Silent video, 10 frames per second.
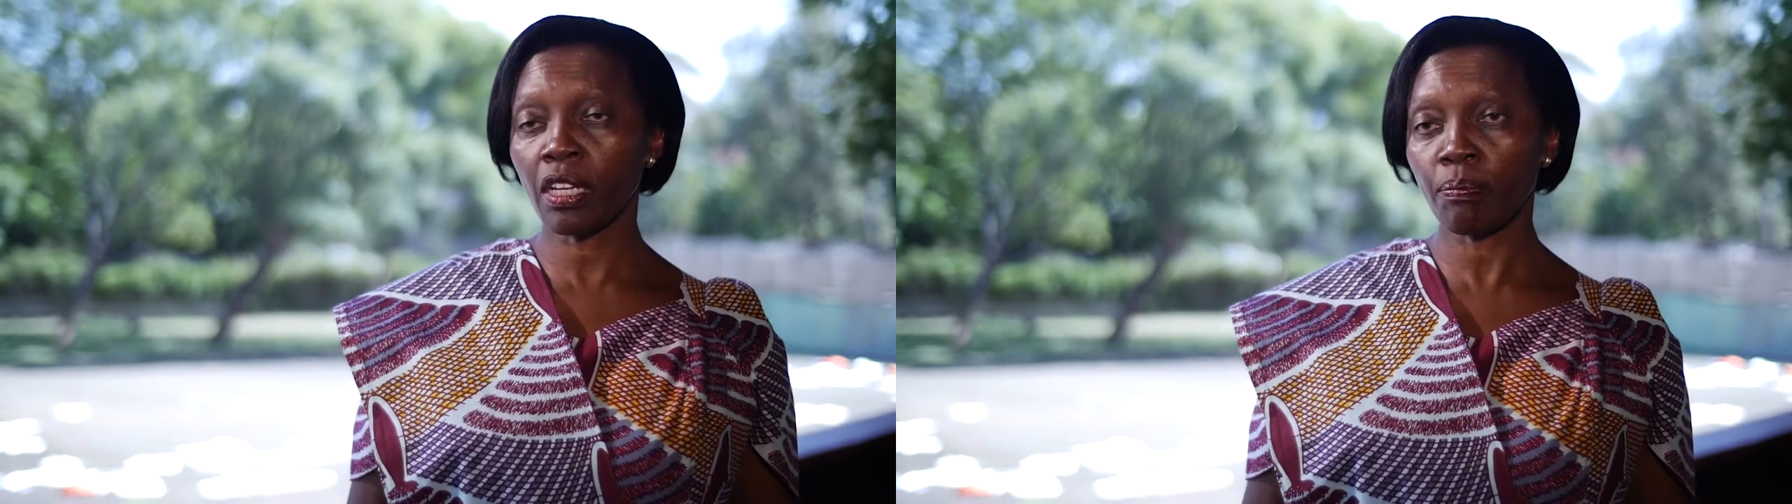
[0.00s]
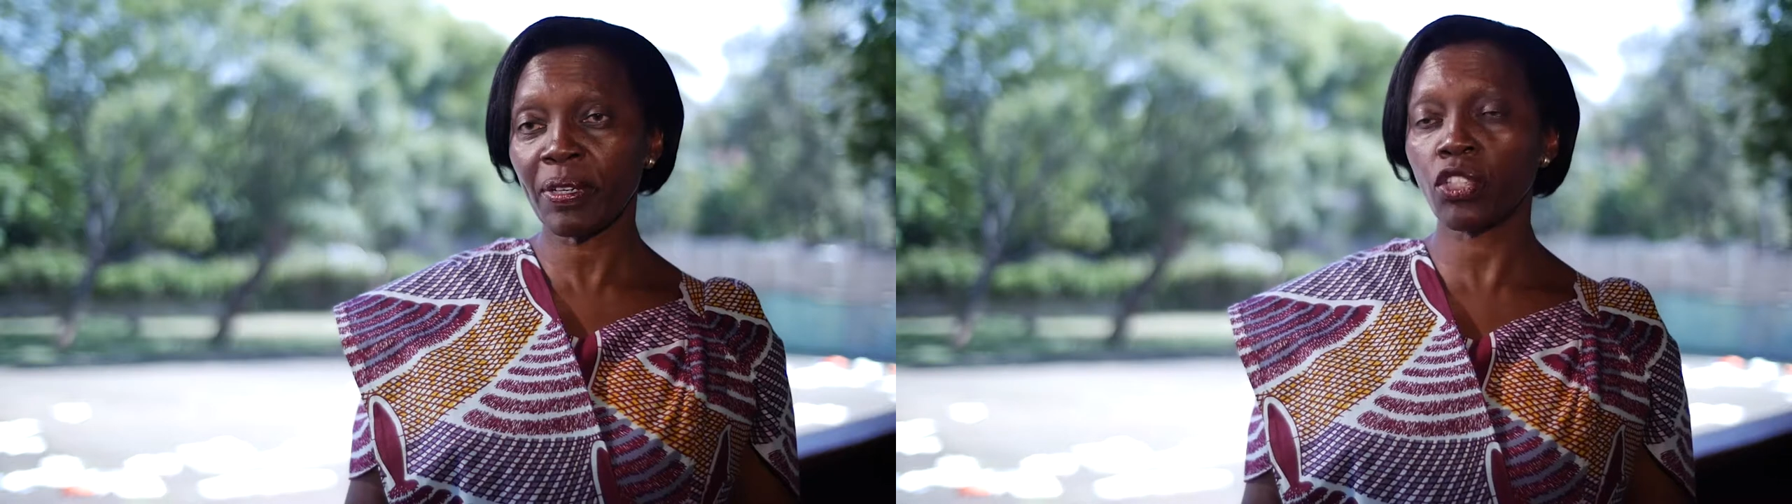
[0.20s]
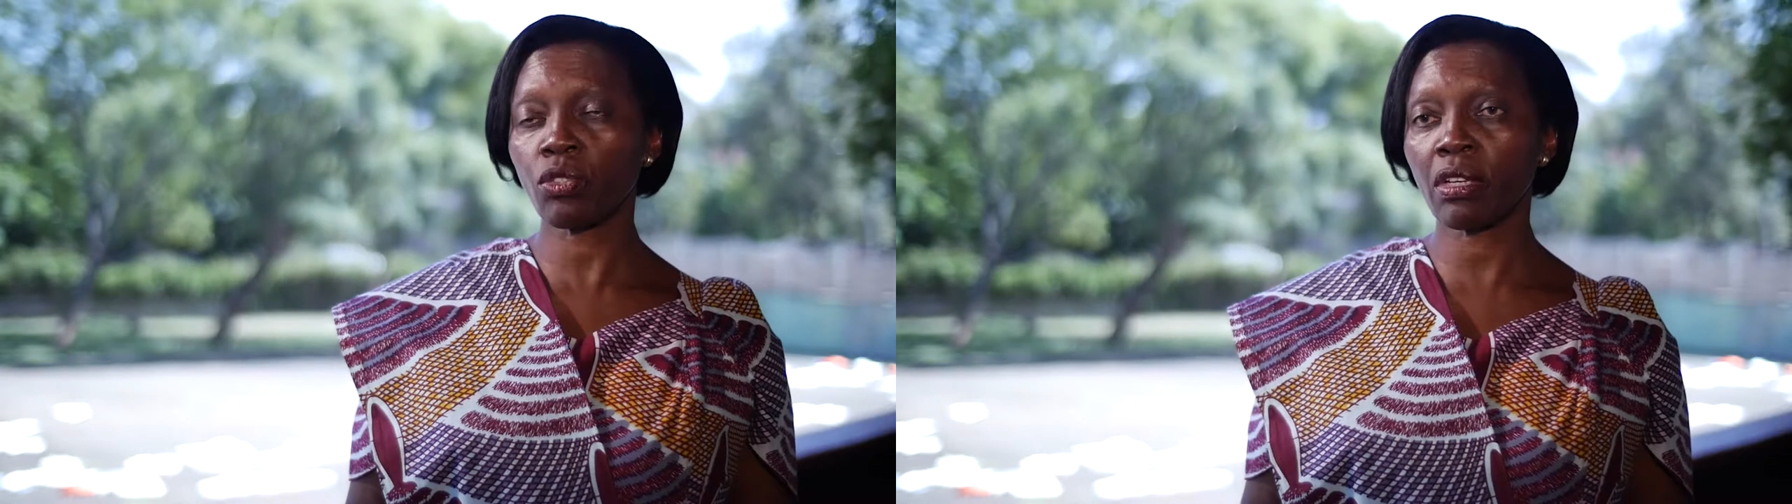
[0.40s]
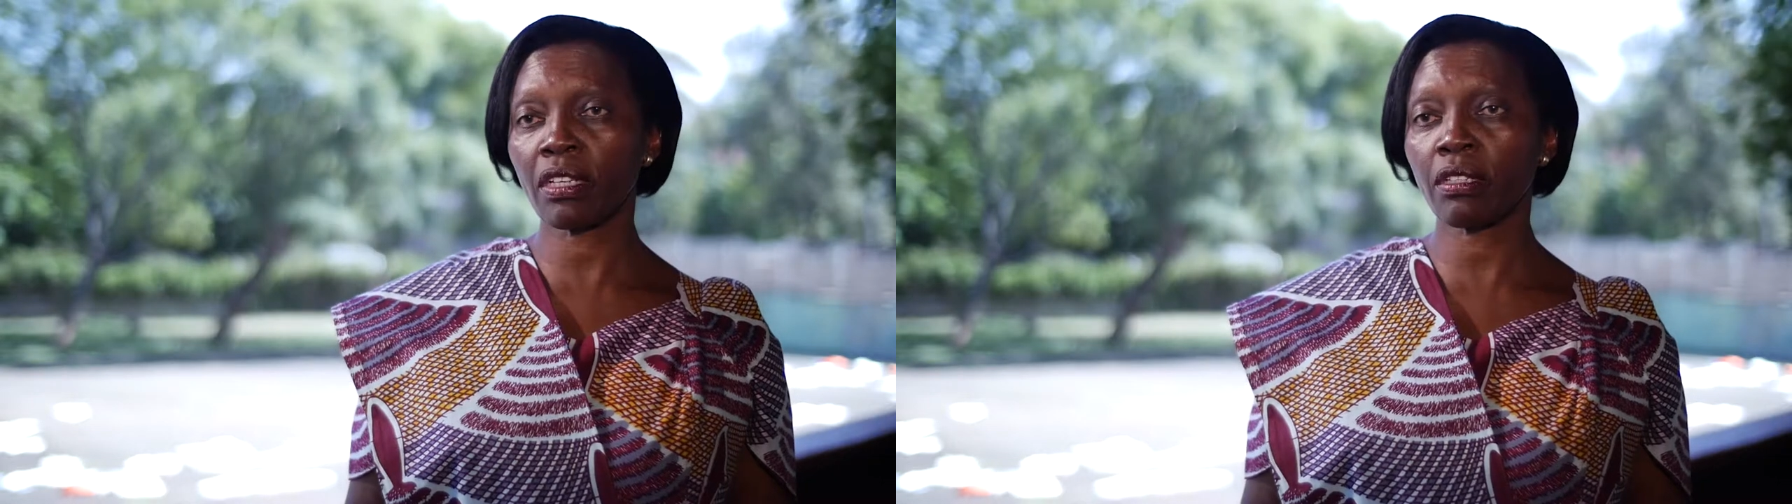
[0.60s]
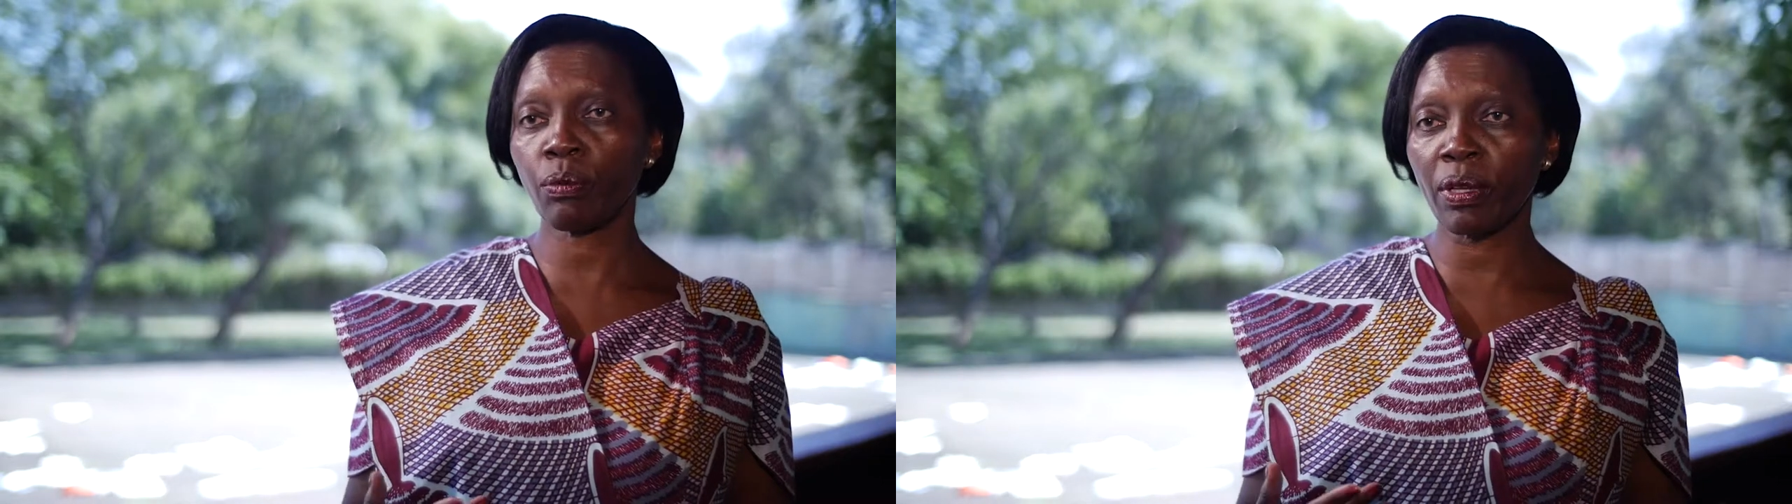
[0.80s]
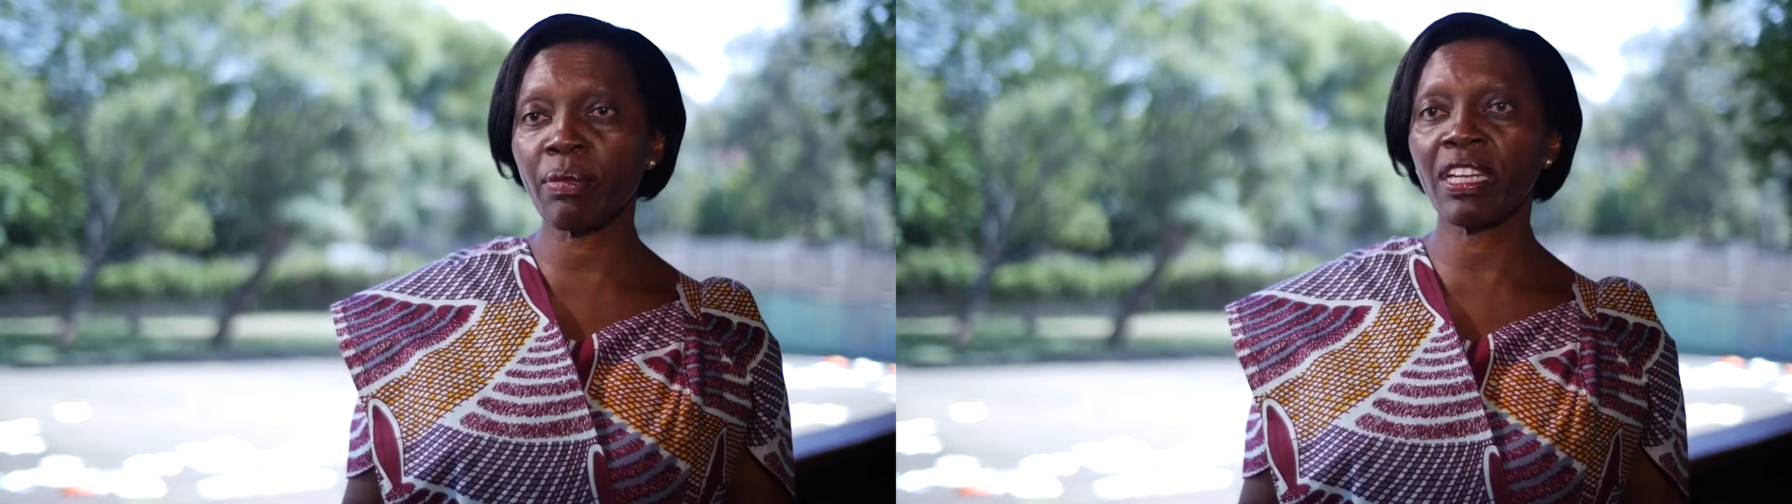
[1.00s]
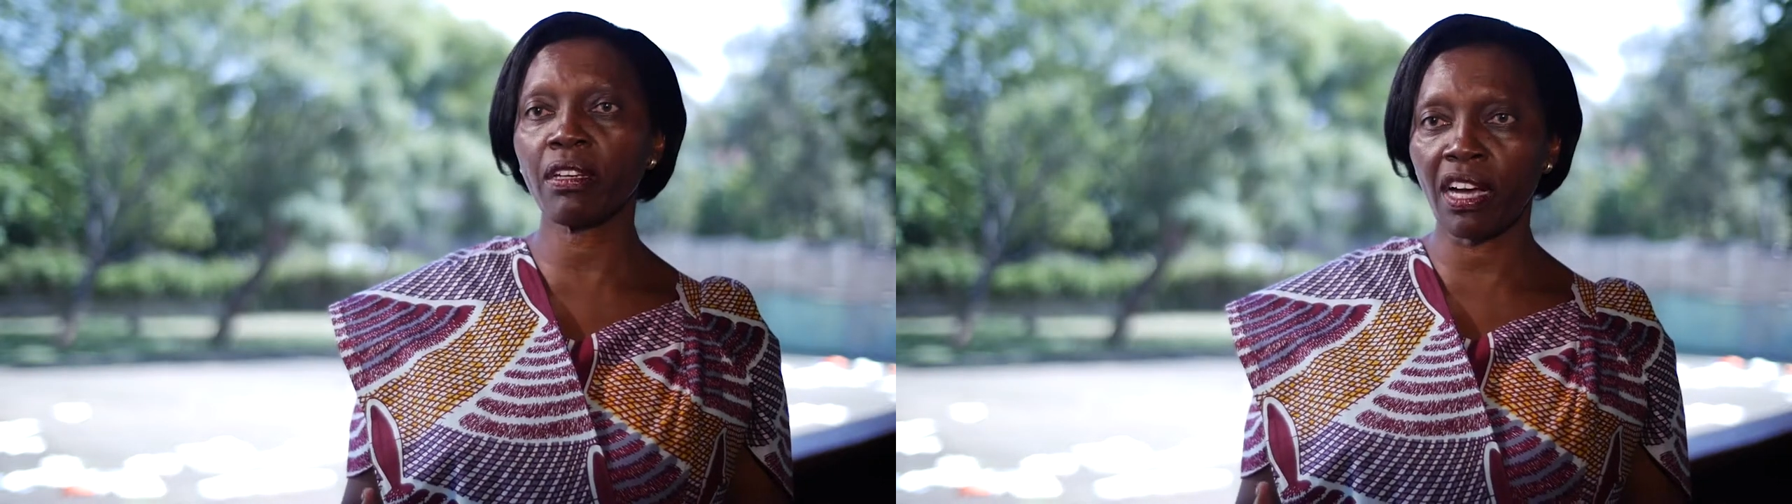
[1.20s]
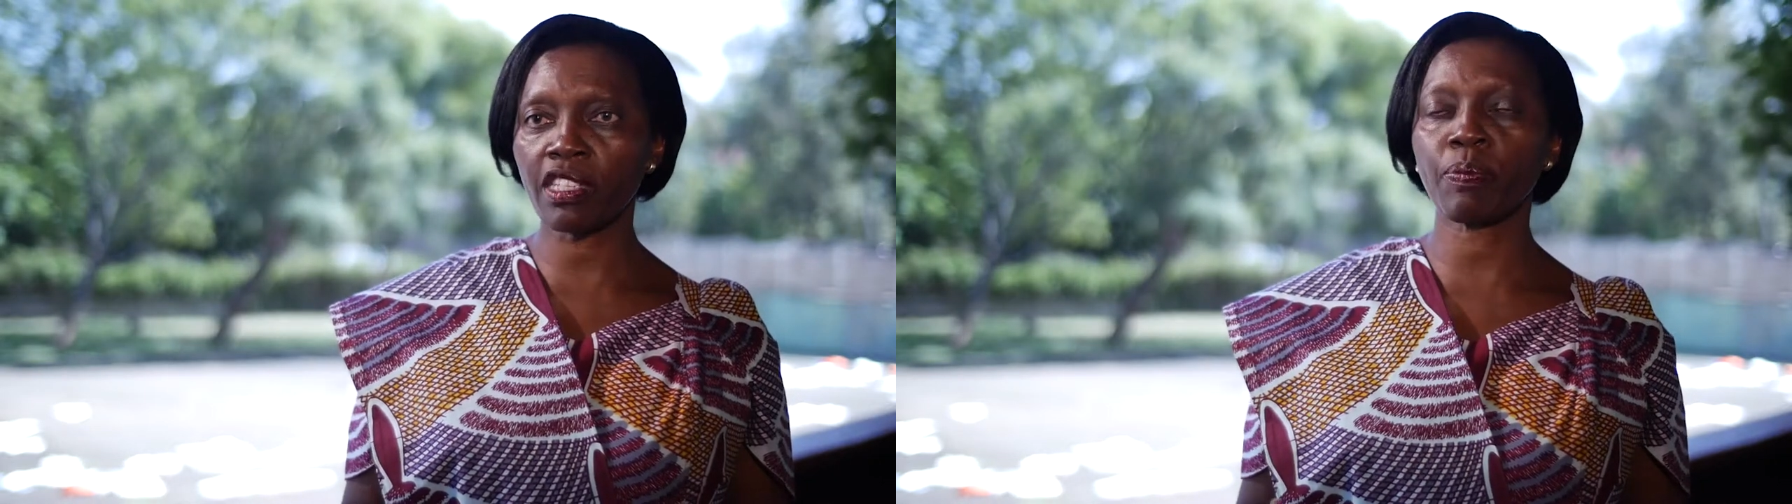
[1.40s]
and particularly
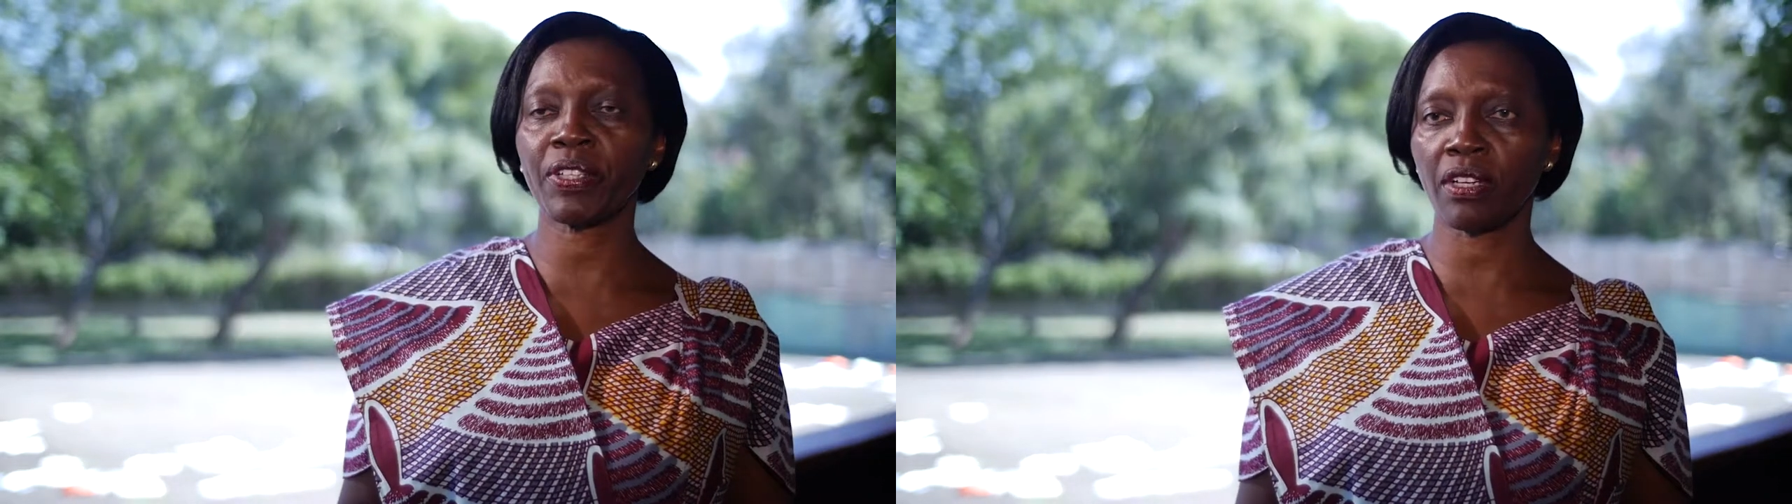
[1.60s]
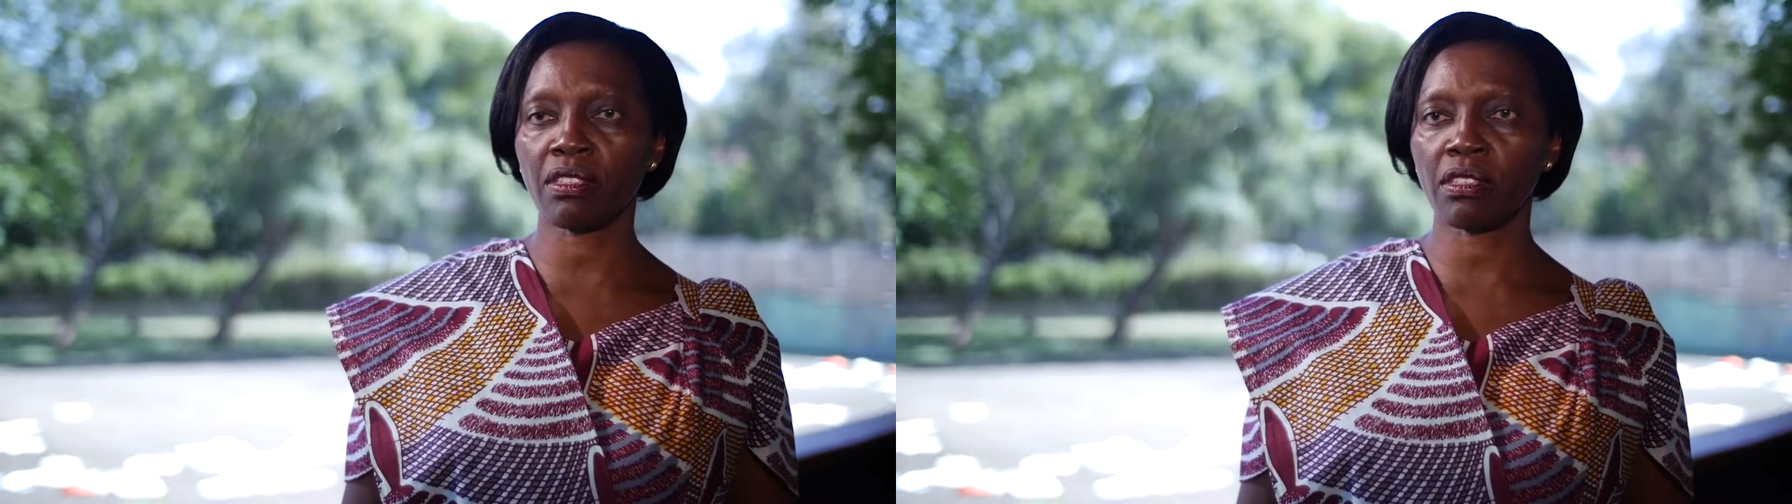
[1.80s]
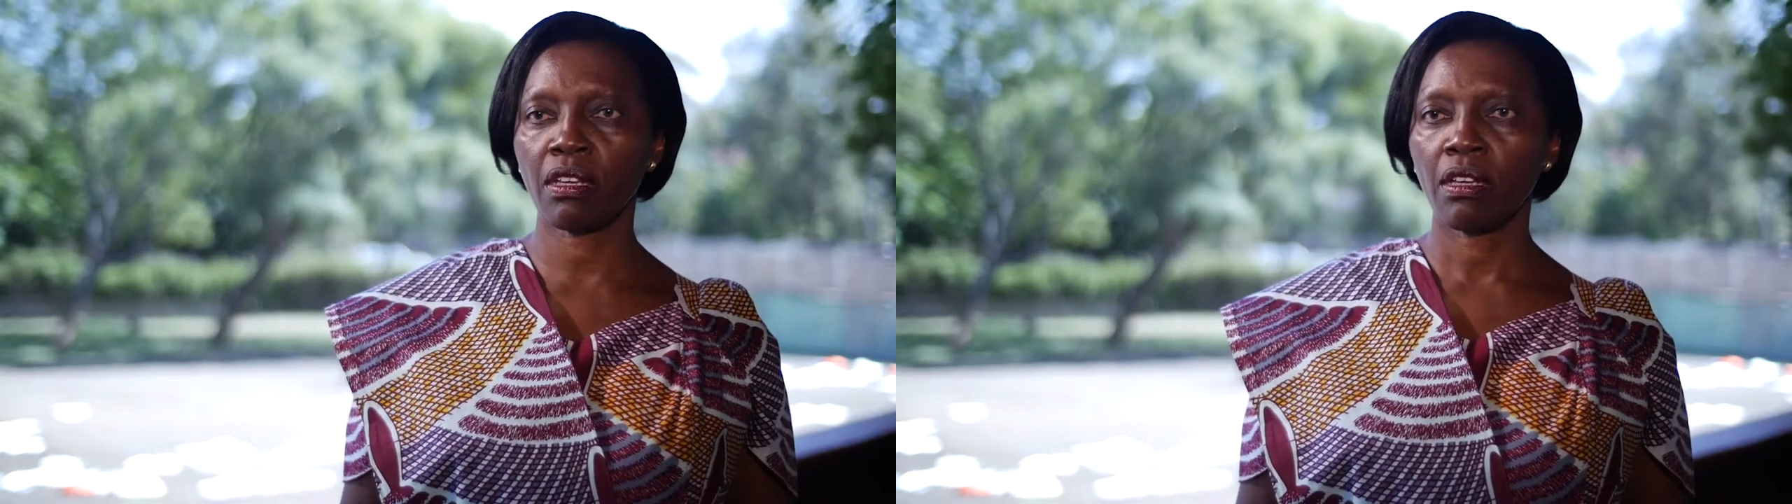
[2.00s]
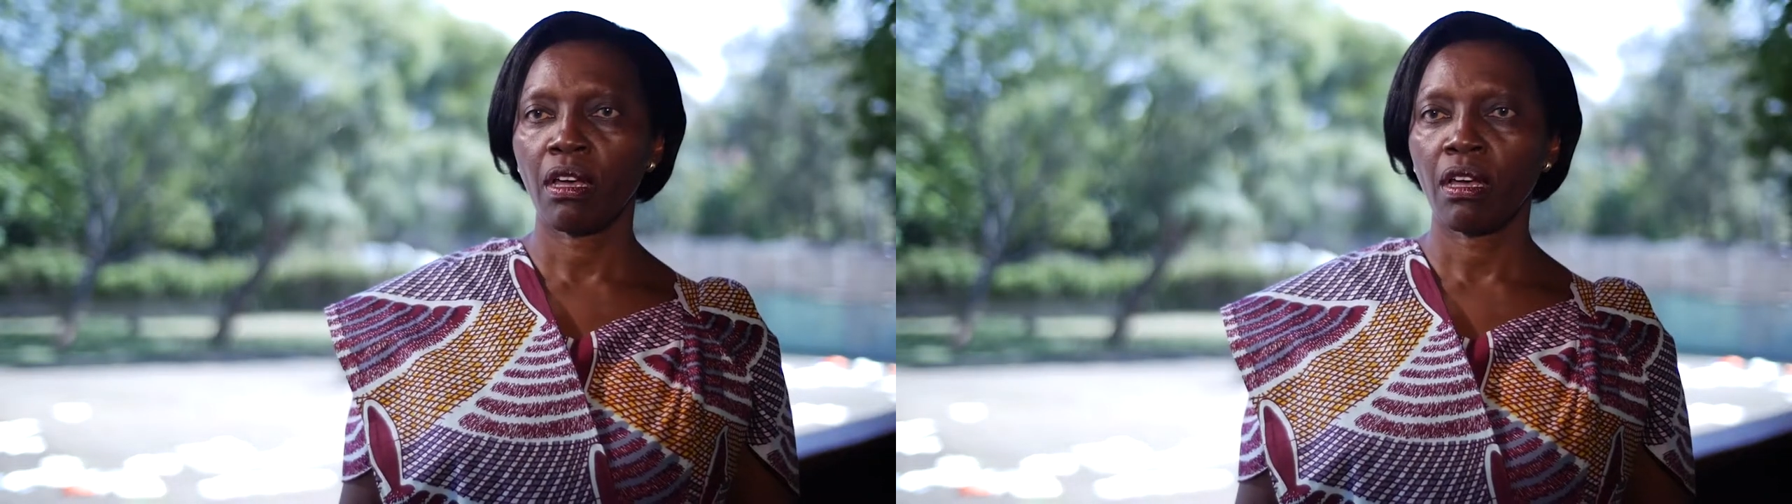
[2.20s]
women aspirants,